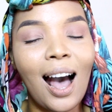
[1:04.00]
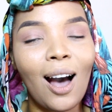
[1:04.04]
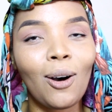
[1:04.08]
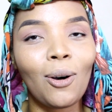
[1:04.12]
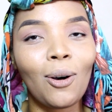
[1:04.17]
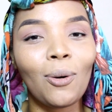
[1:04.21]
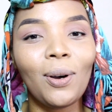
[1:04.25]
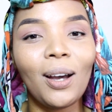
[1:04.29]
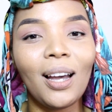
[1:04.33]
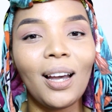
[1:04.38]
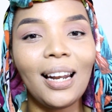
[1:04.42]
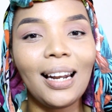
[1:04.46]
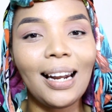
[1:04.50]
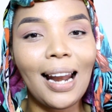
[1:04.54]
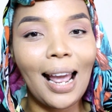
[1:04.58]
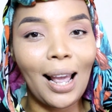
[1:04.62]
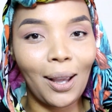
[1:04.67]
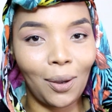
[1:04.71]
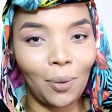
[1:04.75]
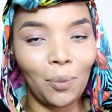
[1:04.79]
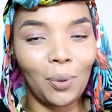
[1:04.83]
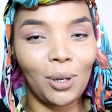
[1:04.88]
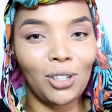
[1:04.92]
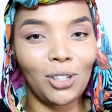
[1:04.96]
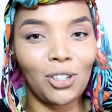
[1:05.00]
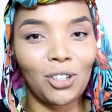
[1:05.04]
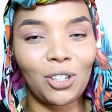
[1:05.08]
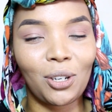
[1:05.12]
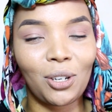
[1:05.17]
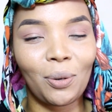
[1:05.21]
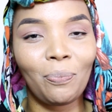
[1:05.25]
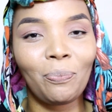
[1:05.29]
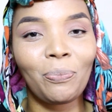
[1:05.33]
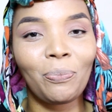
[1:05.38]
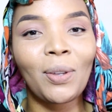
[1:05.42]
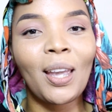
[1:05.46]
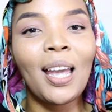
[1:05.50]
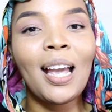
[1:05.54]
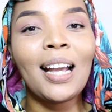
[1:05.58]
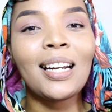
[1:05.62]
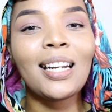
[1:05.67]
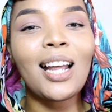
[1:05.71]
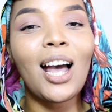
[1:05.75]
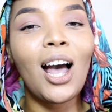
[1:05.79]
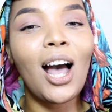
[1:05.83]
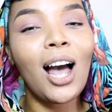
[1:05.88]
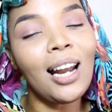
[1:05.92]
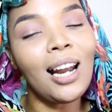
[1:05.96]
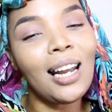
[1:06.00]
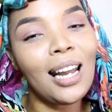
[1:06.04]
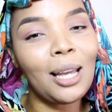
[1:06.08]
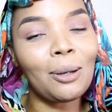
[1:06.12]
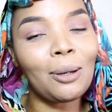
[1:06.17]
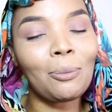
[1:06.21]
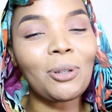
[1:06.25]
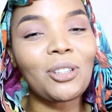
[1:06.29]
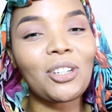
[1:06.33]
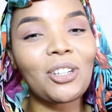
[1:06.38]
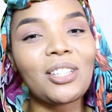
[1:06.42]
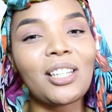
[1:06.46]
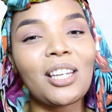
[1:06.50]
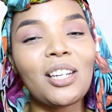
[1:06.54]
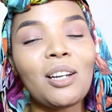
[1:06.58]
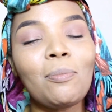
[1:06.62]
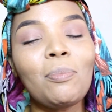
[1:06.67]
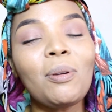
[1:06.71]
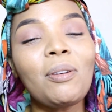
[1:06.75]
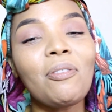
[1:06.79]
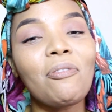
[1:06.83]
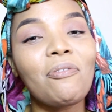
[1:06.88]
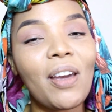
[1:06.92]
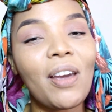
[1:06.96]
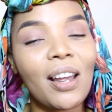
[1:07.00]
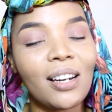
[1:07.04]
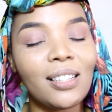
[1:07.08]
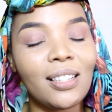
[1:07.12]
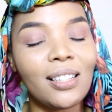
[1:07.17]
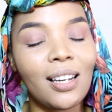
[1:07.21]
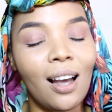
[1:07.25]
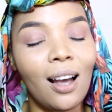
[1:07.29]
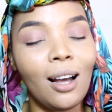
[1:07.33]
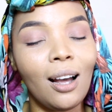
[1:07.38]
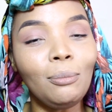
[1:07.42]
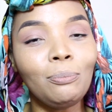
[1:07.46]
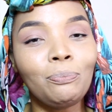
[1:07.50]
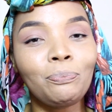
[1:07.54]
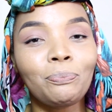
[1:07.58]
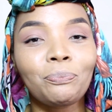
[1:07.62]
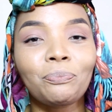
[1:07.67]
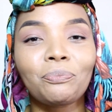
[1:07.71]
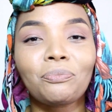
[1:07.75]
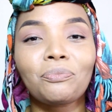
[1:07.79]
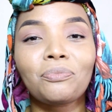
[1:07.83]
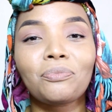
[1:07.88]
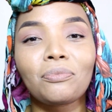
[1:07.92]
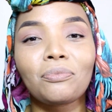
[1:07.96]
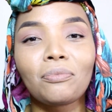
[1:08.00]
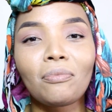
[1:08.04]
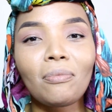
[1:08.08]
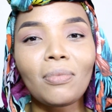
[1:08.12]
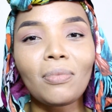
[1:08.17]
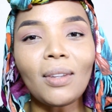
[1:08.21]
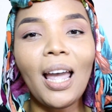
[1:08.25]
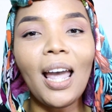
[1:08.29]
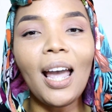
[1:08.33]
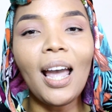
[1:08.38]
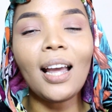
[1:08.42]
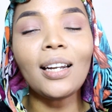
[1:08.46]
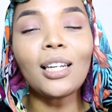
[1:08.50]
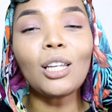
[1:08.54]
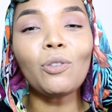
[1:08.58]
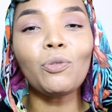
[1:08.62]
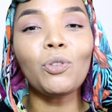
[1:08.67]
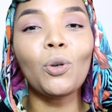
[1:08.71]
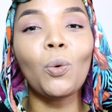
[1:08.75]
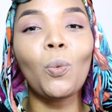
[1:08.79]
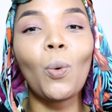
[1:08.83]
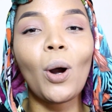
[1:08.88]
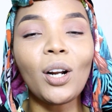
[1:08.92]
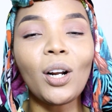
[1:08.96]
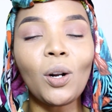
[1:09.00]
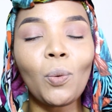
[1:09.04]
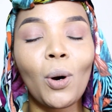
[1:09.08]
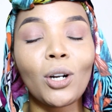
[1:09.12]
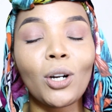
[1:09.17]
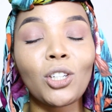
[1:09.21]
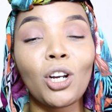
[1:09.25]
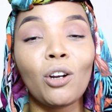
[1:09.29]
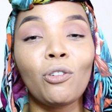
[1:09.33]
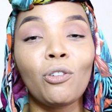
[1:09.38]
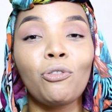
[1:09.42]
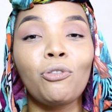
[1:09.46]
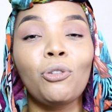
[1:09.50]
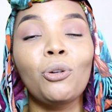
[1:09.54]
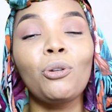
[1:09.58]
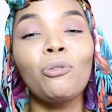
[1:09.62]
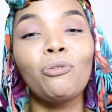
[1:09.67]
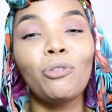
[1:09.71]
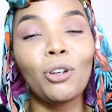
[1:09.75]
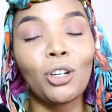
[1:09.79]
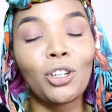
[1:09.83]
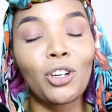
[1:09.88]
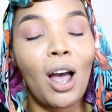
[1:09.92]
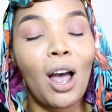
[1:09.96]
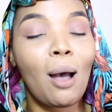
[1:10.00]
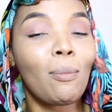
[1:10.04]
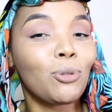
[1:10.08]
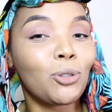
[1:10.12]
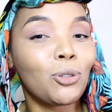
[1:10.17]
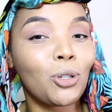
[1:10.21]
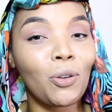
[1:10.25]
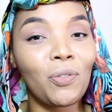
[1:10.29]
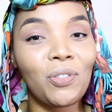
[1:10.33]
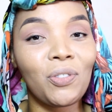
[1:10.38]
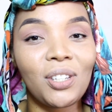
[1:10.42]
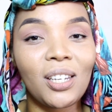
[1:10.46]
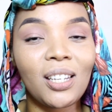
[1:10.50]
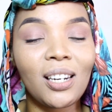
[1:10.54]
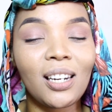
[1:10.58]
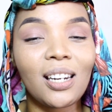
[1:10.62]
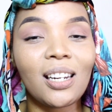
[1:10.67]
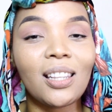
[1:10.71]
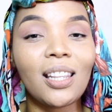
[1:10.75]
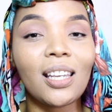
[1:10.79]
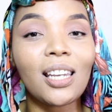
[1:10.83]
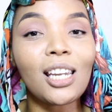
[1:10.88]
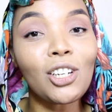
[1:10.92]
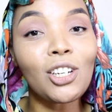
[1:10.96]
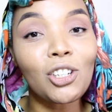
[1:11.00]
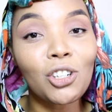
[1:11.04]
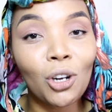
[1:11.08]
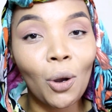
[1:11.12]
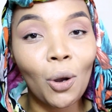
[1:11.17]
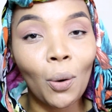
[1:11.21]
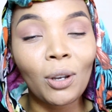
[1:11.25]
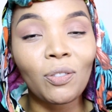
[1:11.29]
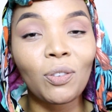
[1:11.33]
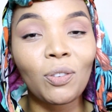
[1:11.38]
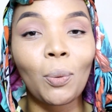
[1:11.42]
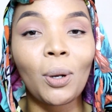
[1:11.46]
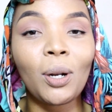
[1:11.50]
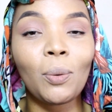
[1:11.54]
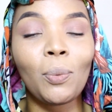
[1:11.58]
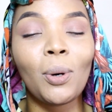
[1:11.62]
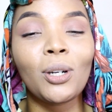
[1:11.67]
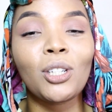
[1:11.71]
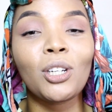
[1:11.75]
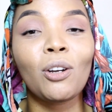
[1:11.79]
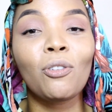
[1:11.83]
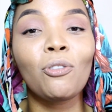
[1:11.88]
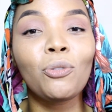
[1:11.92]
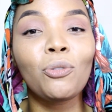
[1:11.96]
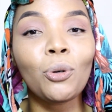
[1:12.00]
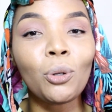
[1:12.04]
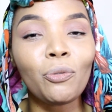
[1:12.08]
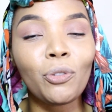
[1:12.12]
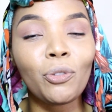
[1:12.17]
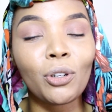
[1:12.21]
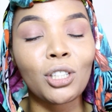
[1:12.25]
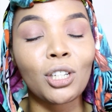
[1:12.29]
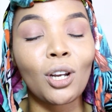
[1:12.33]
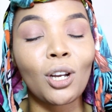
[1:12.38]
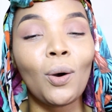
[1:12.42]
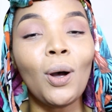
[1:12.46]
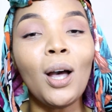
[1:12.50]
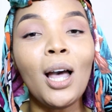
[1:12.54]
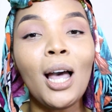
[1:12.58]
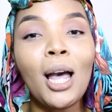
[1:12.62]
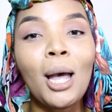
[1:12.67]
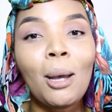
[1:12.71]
our language. Now her language is going to be Venda. And if you want to watch her full video, I'm sure you've seen it in the intro. If you want to watch her full video,